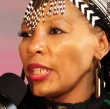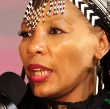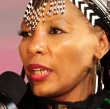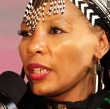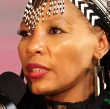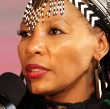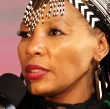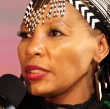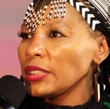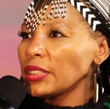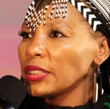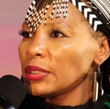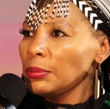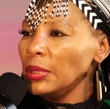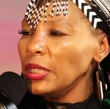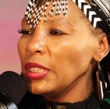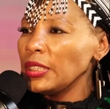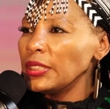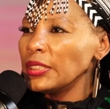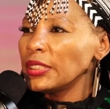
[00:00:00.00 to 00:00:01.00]
like just
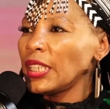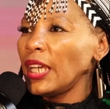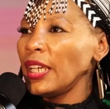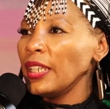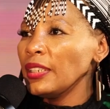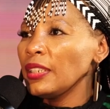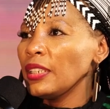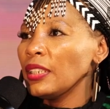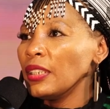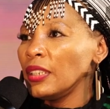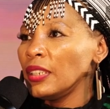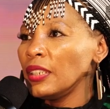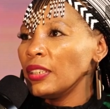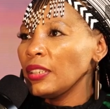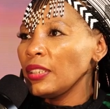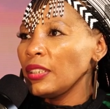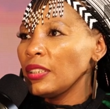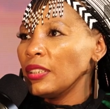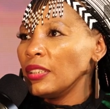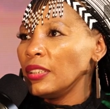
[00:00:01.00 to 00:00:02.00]
me design
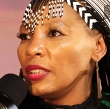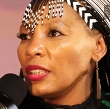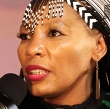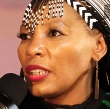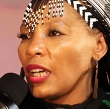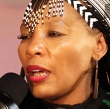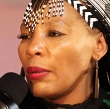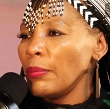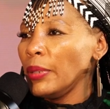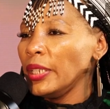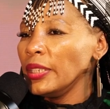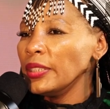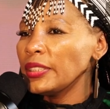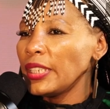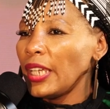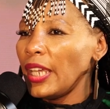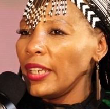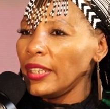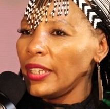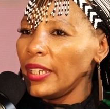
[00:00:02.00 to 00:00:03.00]
the garment
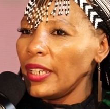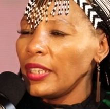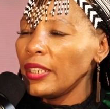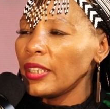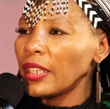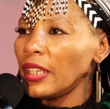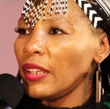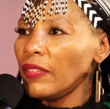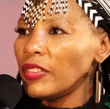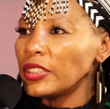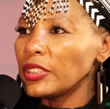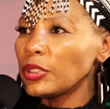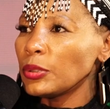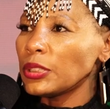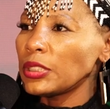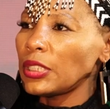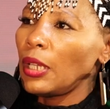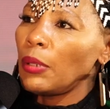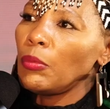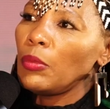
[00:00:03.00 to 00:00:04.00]
and then give it to
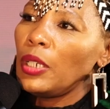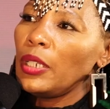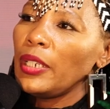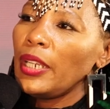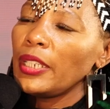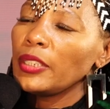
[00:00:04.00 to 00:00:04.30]
someone.